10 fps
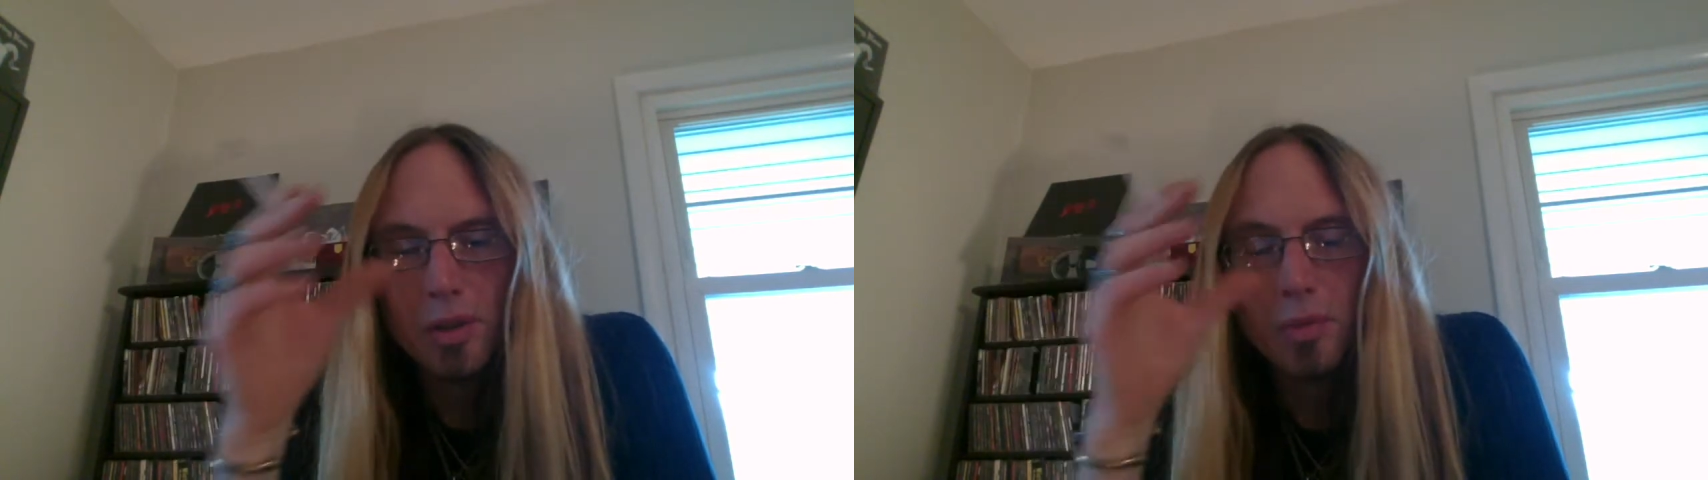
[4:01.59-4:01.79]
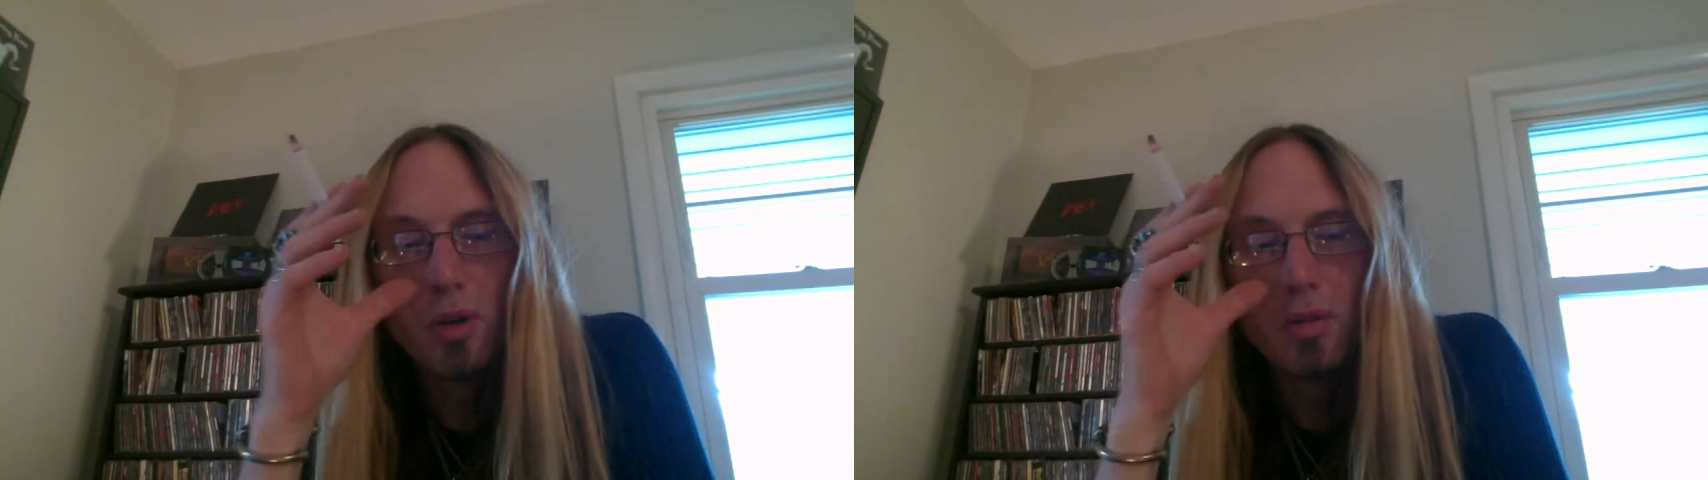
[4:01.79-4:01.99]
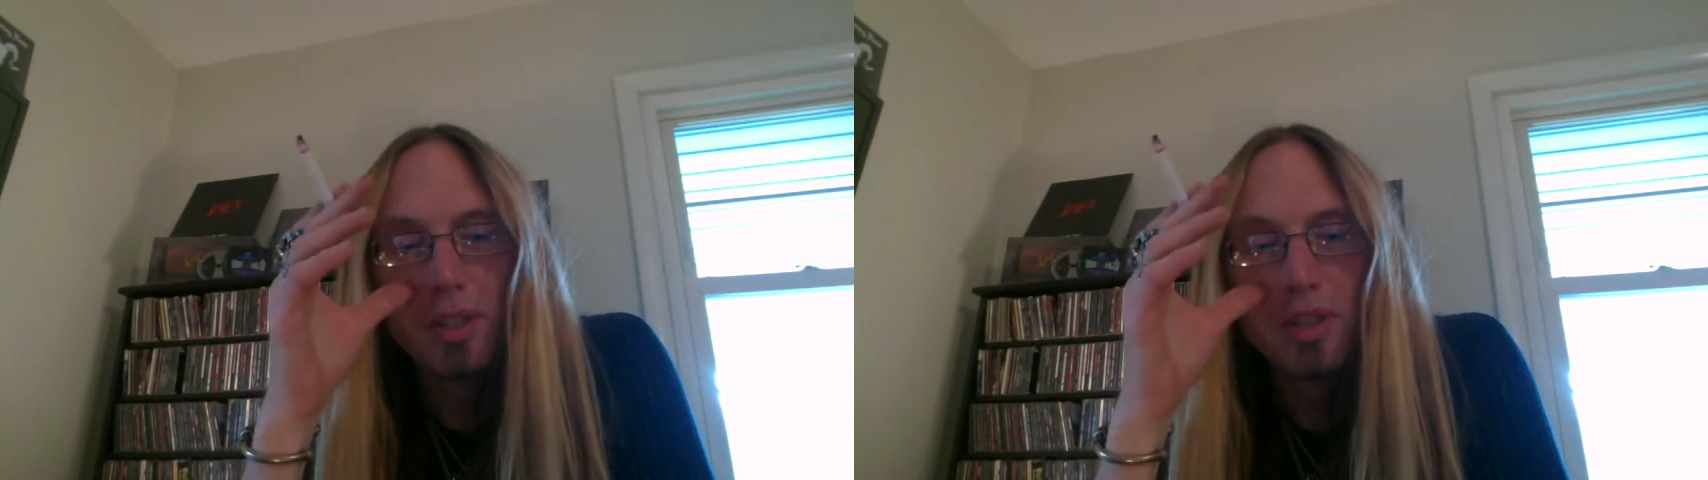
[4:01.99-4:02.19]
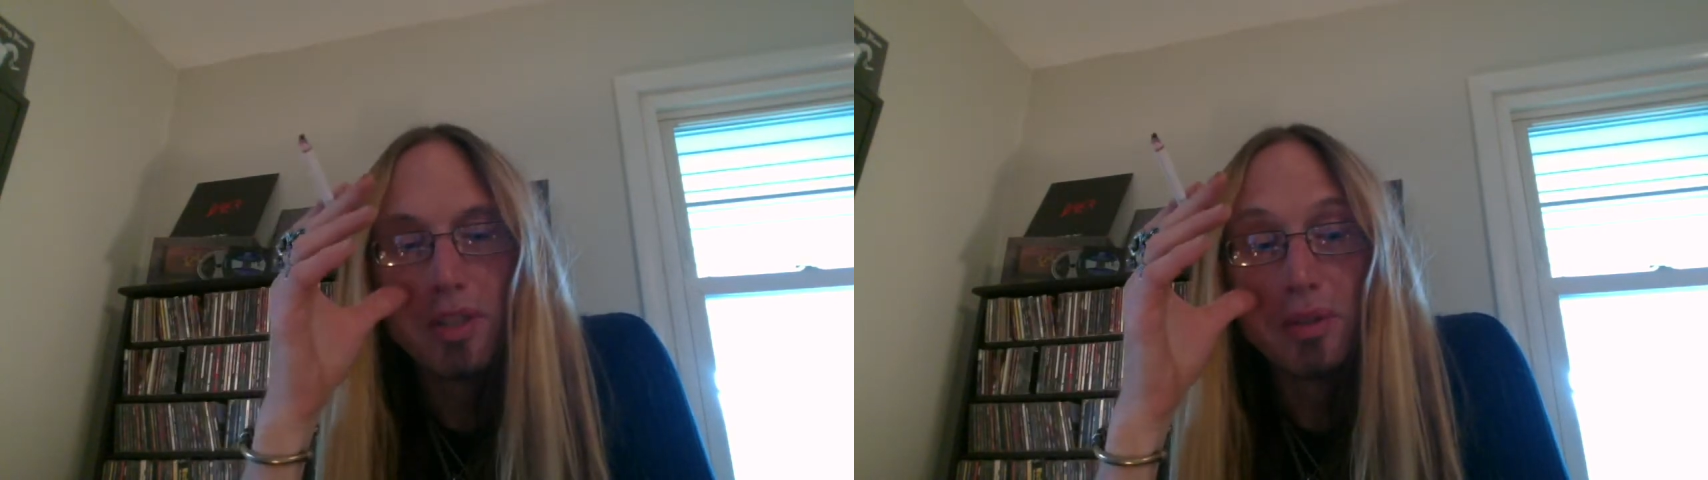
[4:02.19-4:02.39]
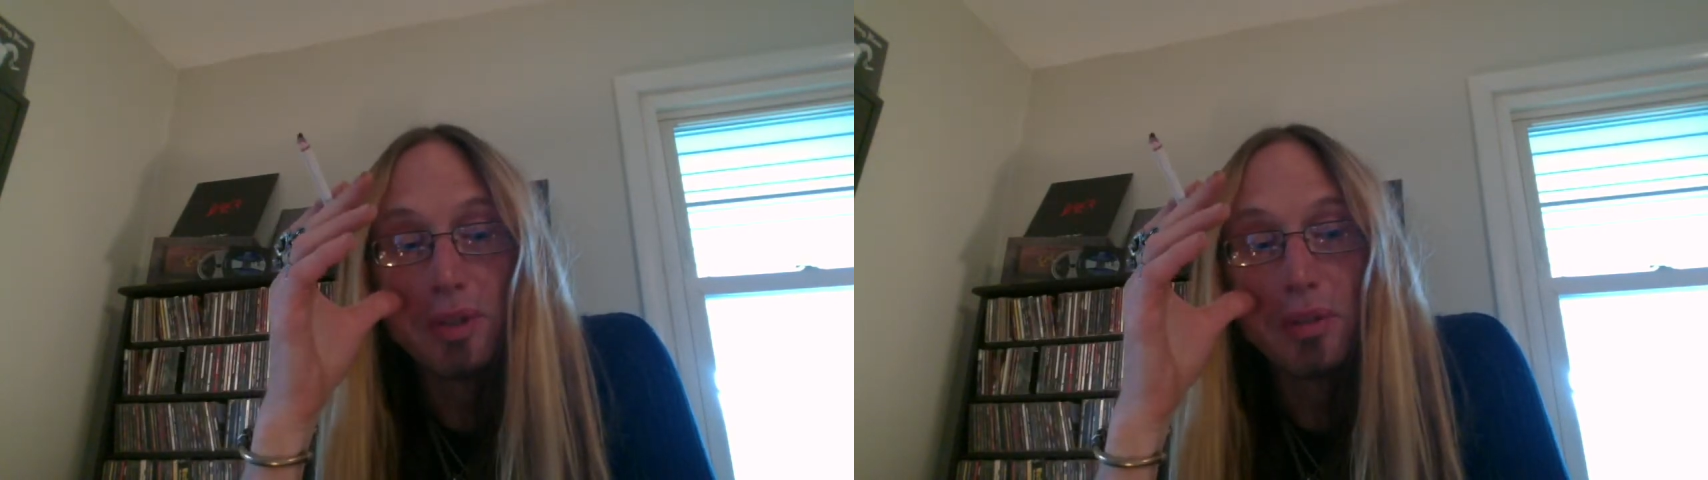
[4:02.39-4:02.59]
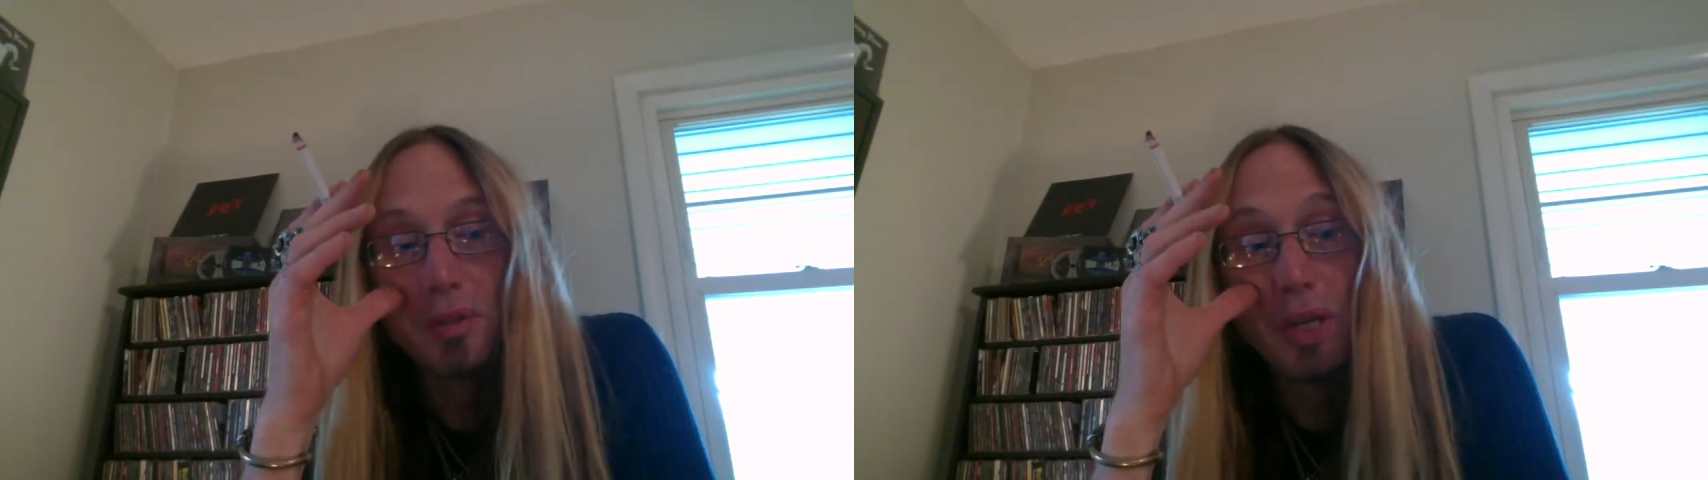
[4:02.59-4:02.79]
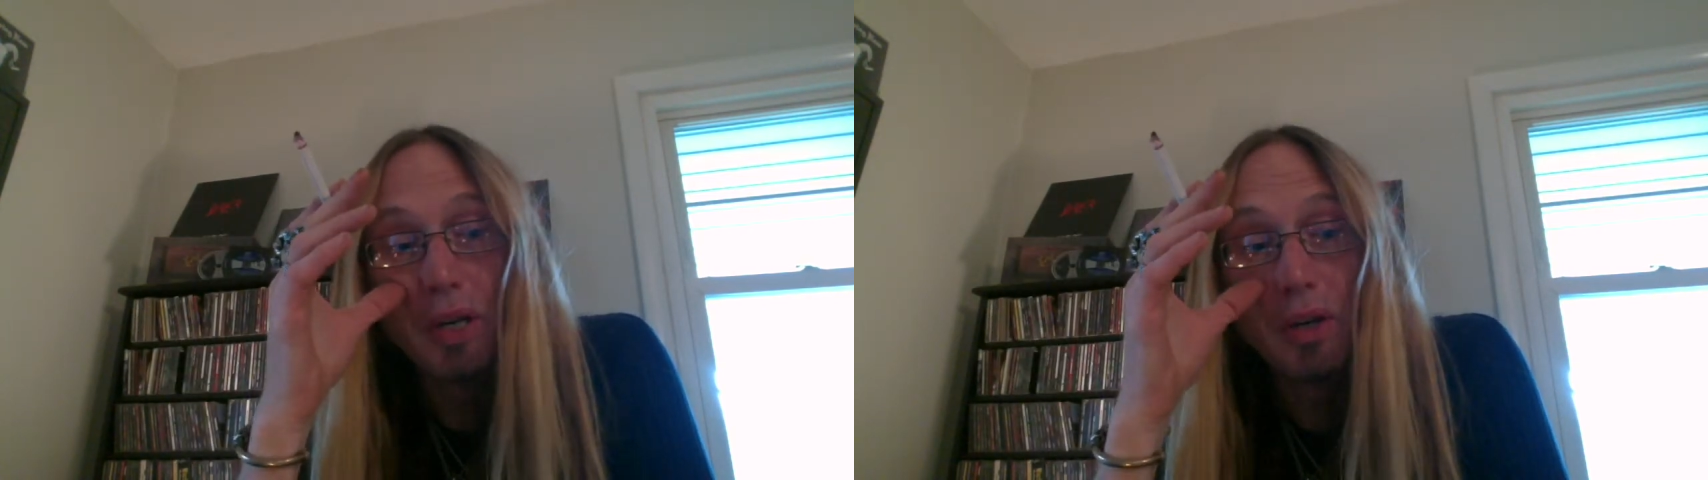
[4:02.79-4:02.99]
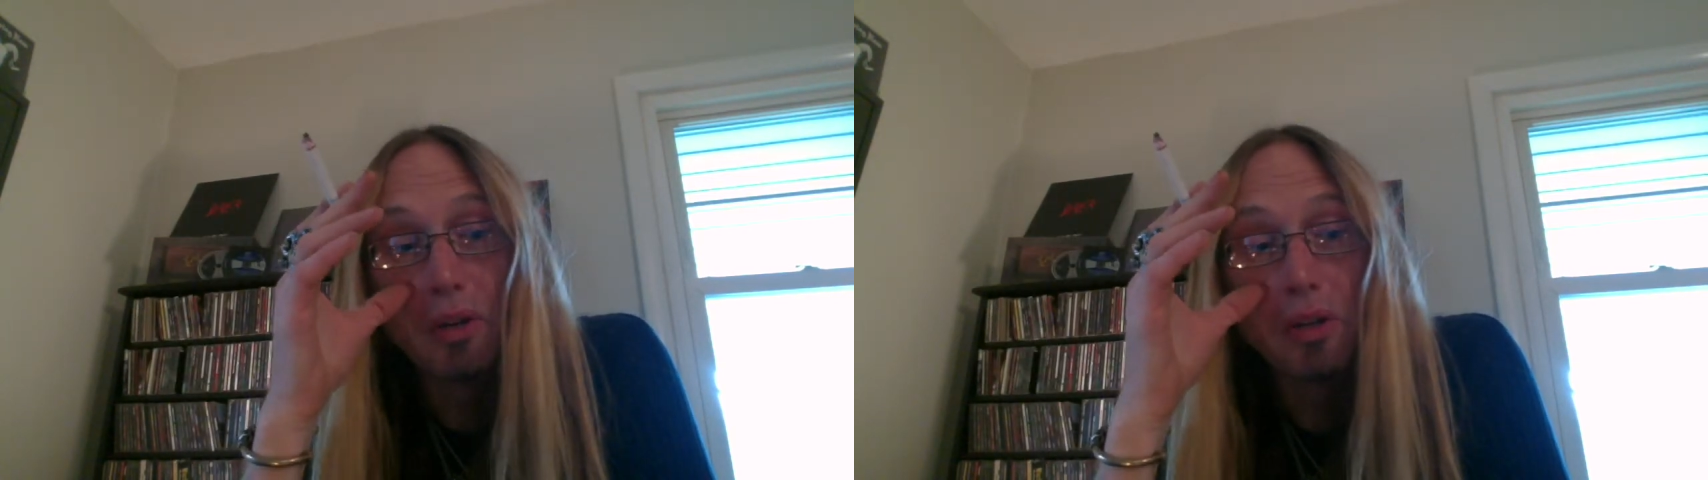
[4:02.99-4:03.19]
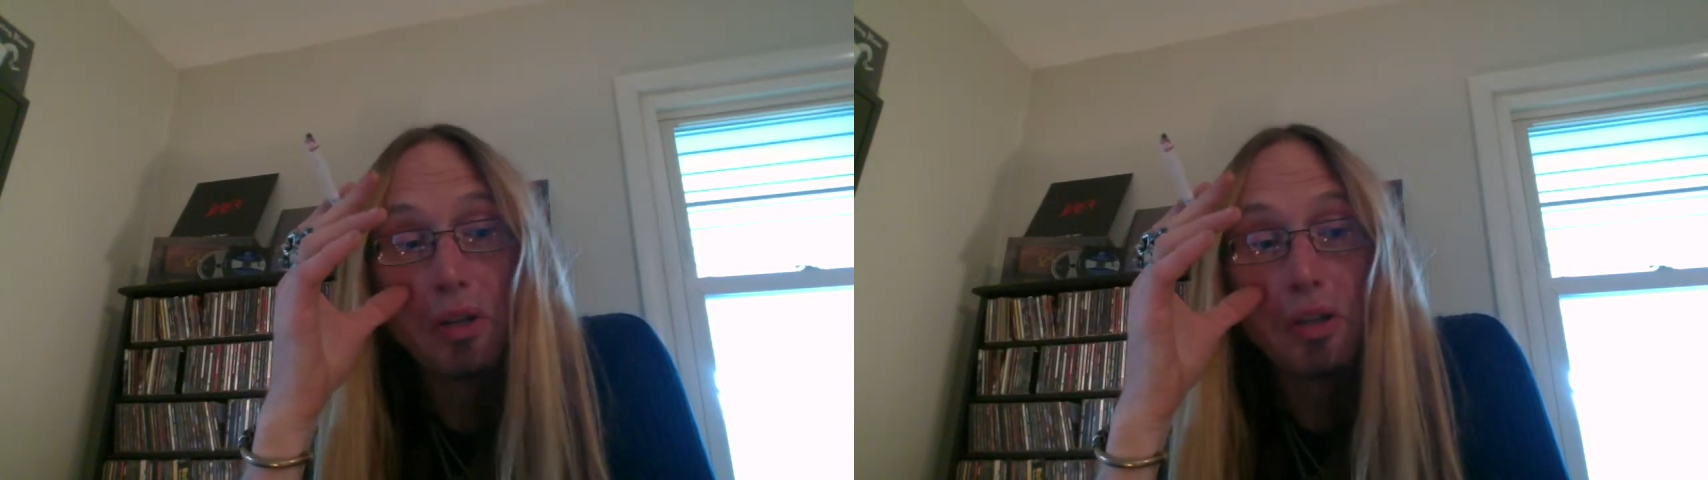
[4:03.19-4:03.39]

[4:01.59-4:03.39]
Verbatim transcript: small venue in a hotel